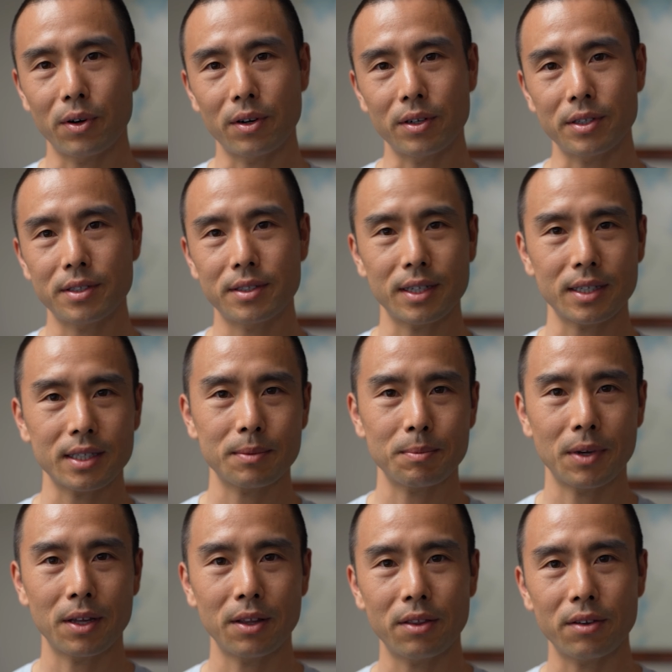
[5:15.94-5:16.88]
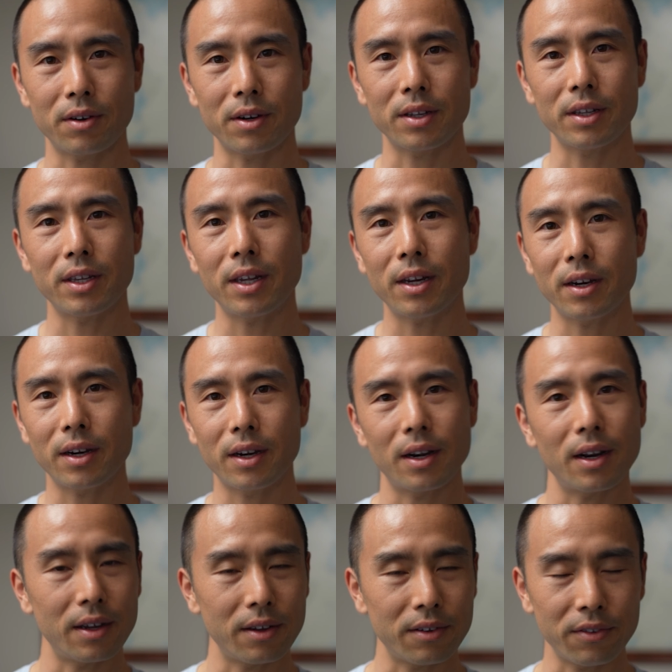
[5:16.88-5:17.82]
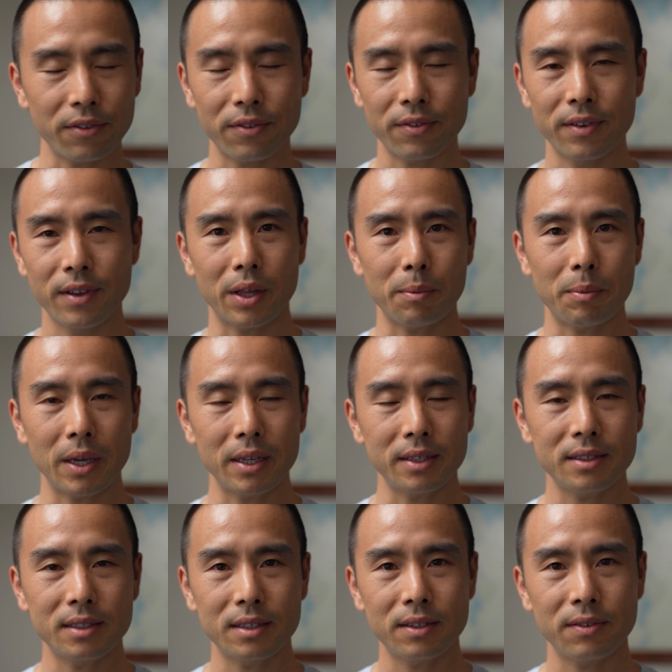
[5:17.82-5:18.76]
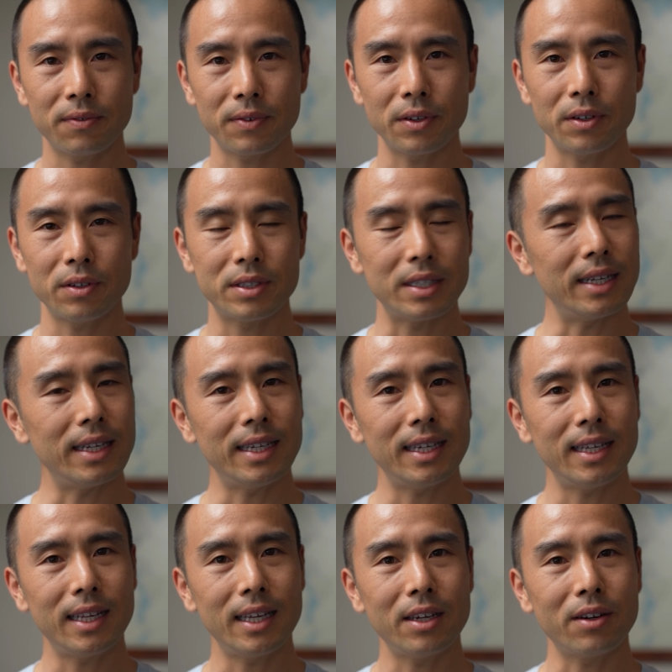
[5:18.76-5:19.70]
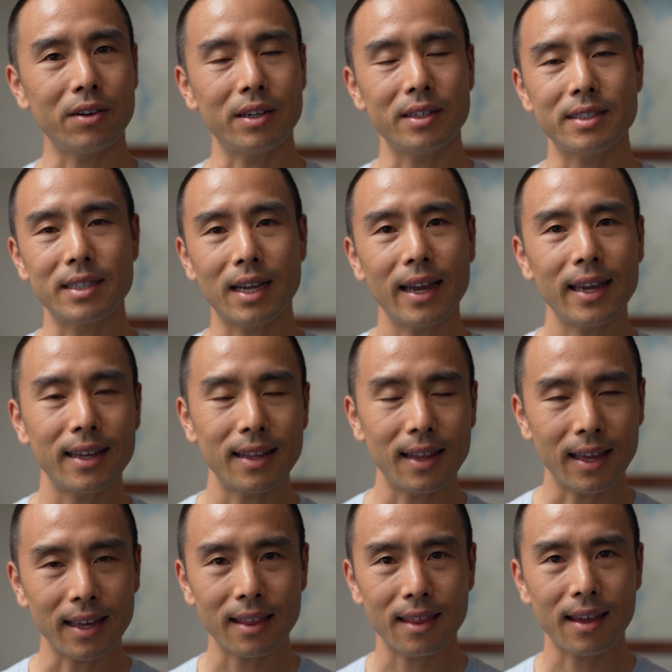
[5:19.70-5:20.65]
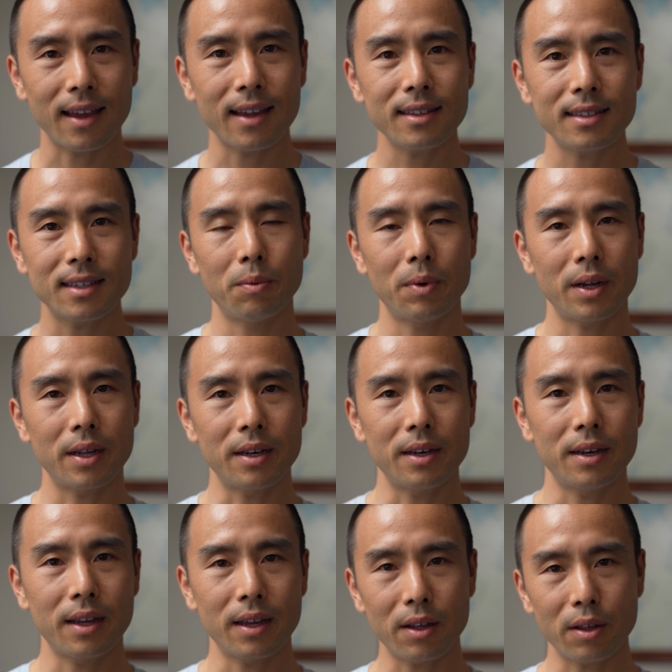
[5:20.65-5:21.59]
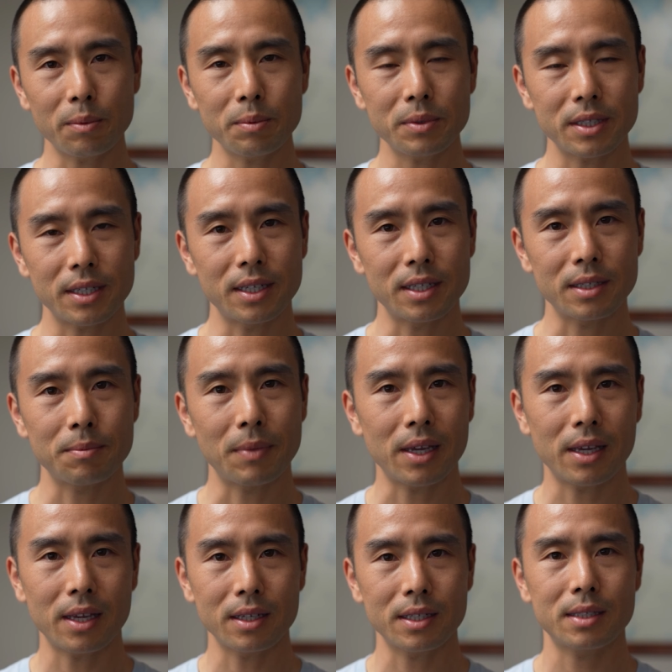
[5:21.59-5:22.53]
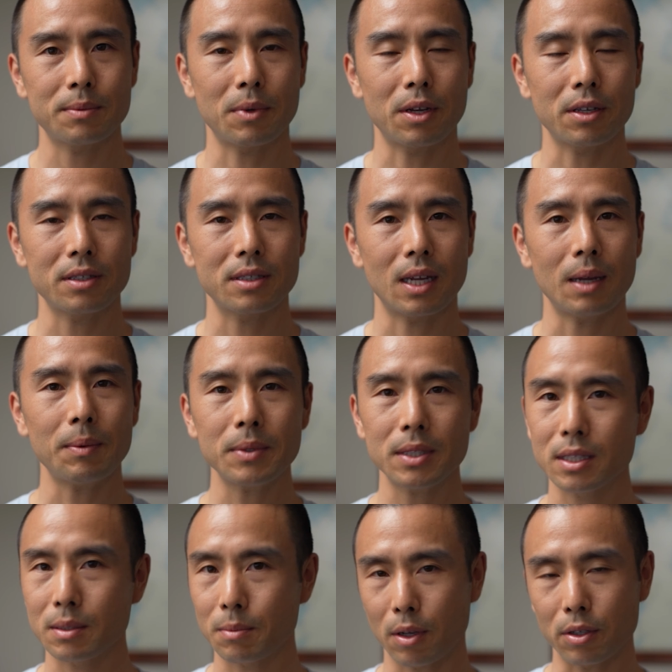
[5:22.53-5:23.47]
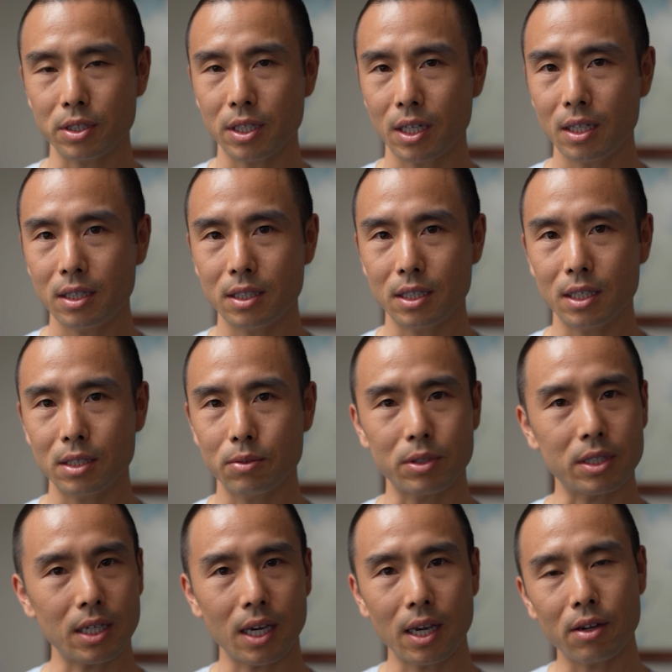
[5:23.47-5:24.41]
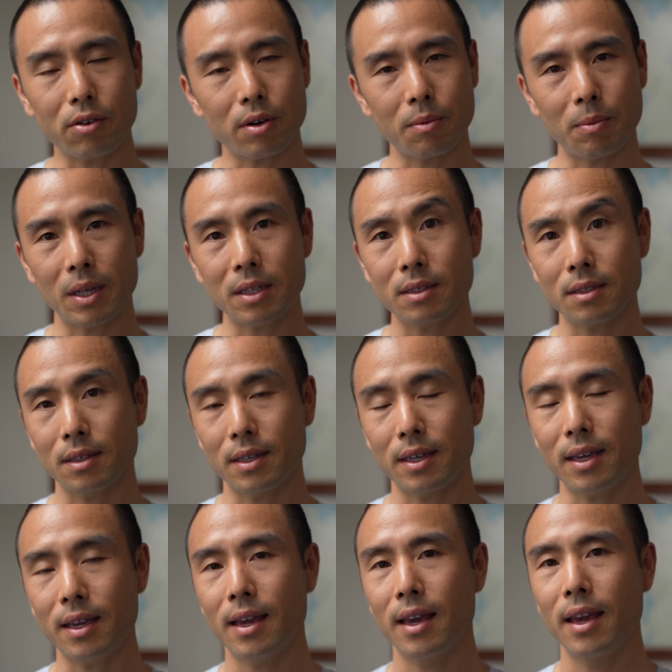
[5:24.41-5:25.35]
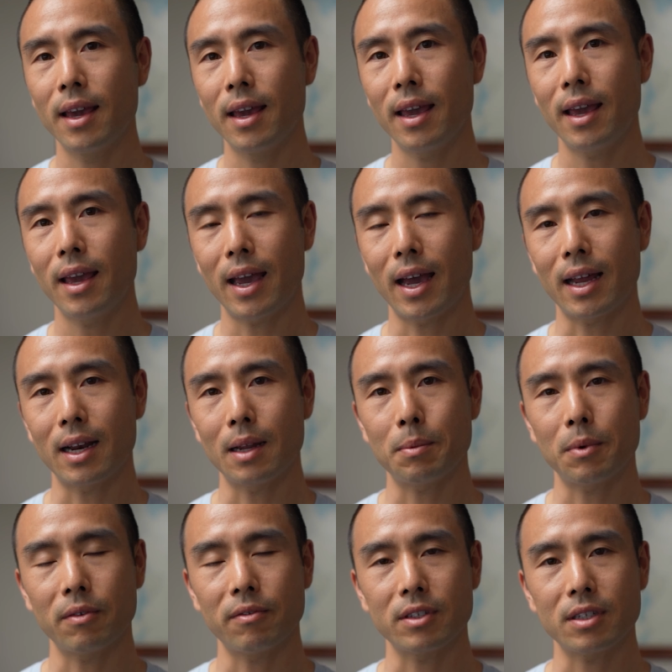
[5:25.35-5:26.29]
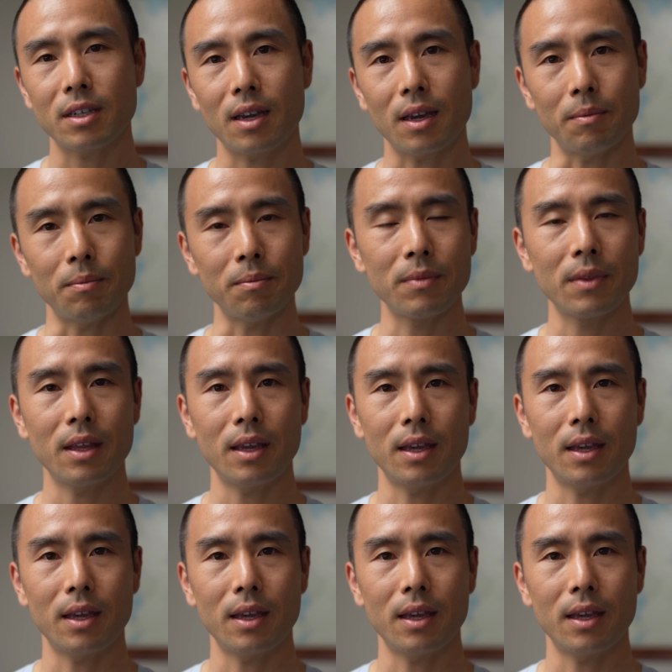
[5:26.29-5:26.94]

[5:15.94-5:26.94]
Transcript: or six month or a year of plant based foods and eating or a diet like that. What helps is making small steps, small changes, which incrementally add up over time.